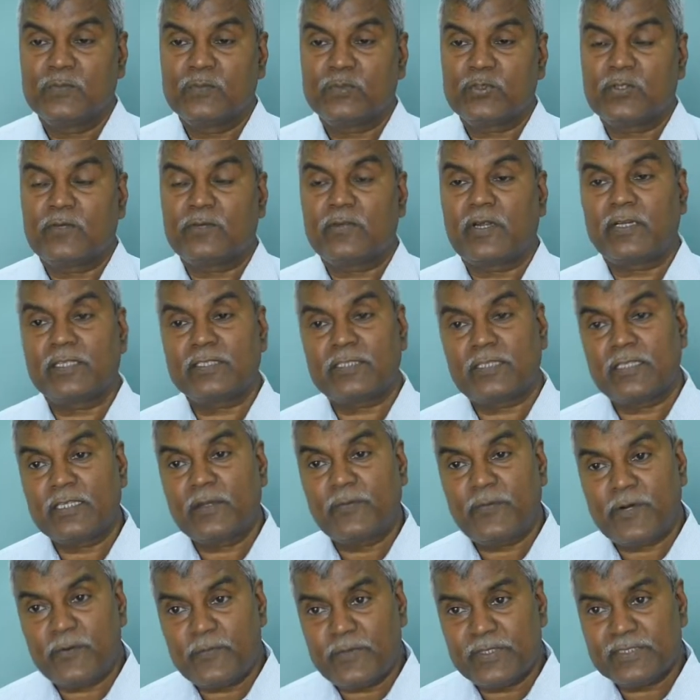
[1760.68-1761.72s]
We have to understand
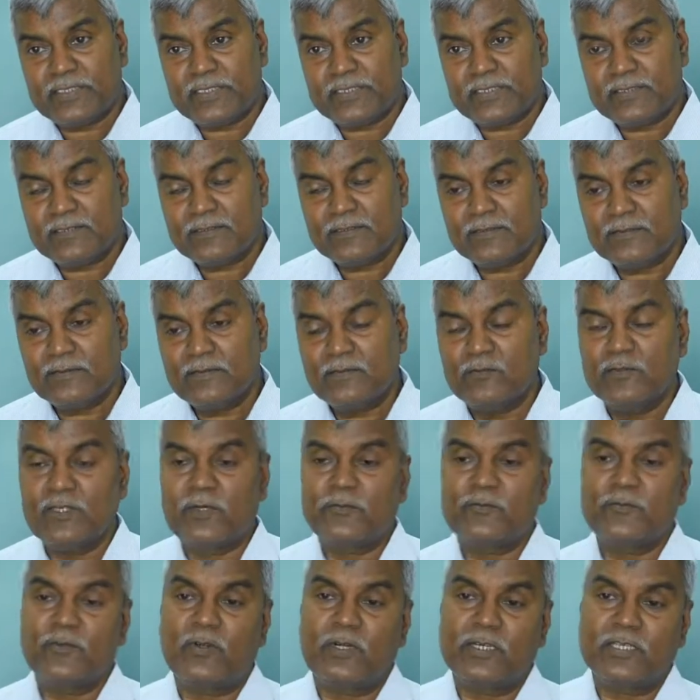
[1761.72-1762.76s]
the purpose. We
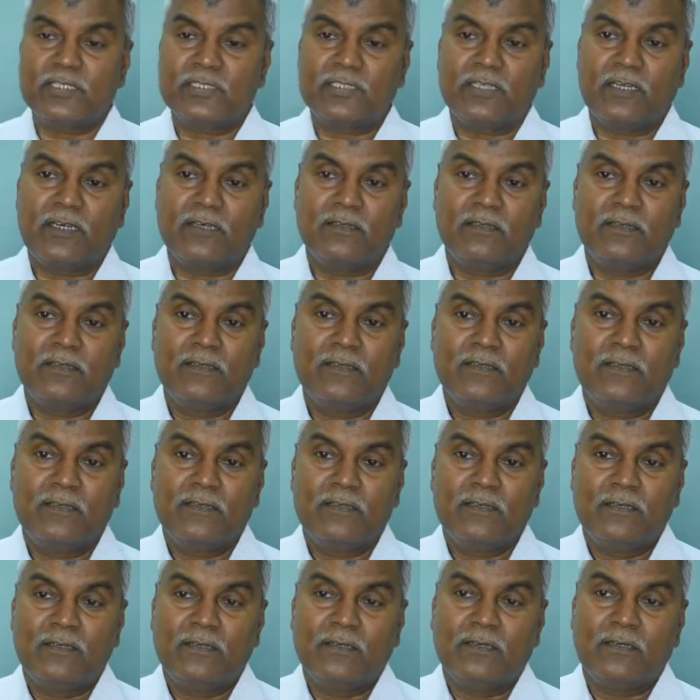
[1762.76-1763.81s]
have to understand
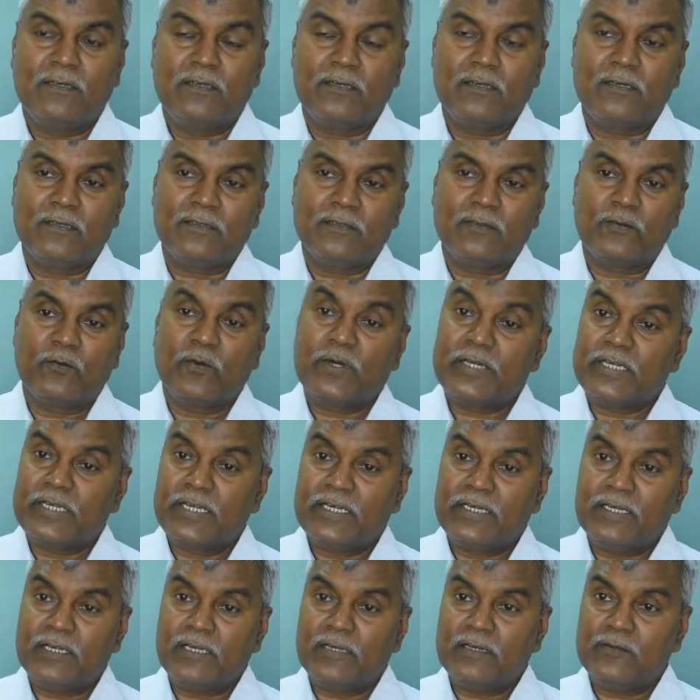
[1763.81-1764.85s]
what
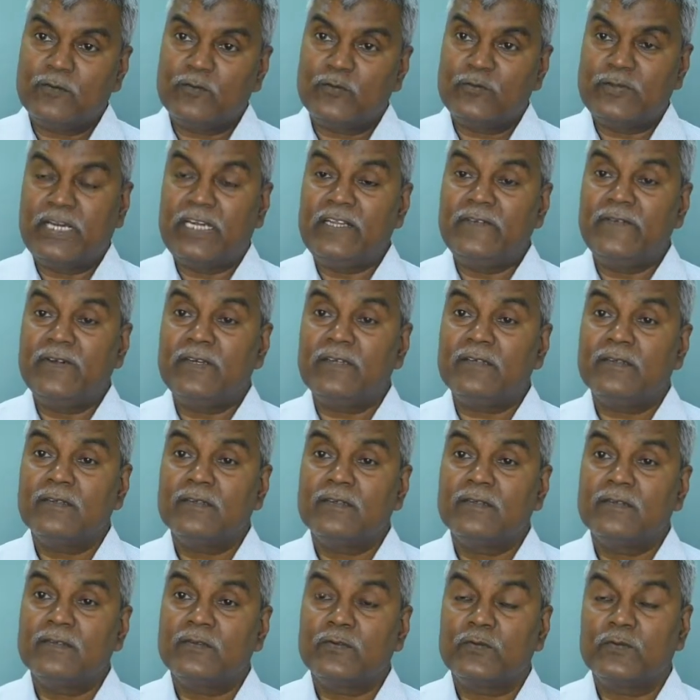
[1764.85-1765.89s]
data would be relevant
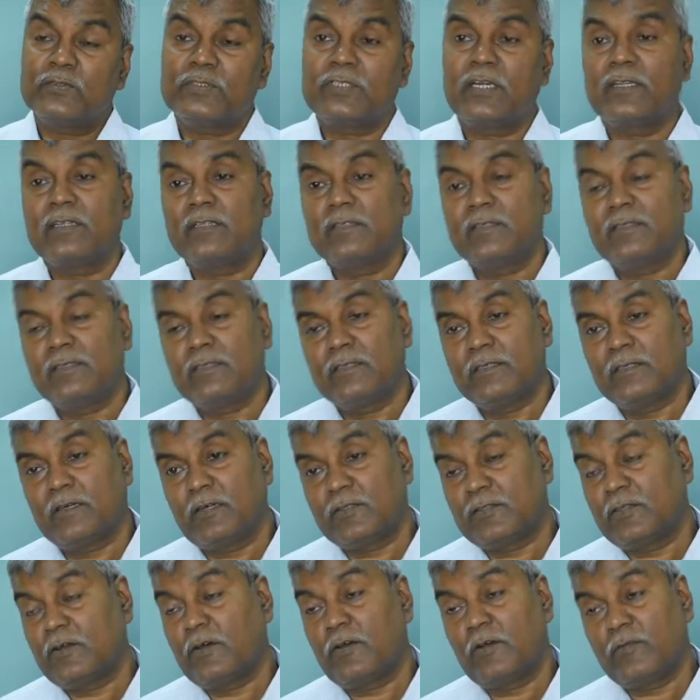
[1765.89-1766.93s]
to study
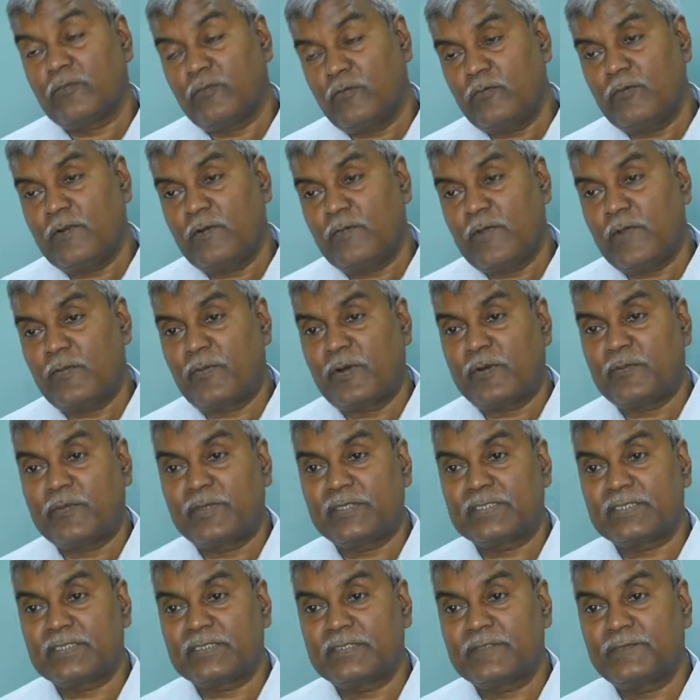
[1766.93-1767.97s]
or fulfill my
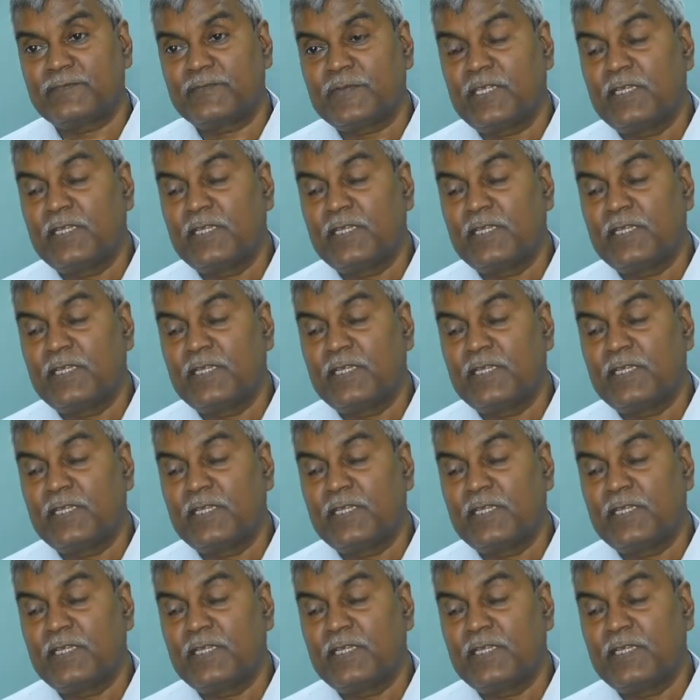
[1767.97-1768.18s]
purpose.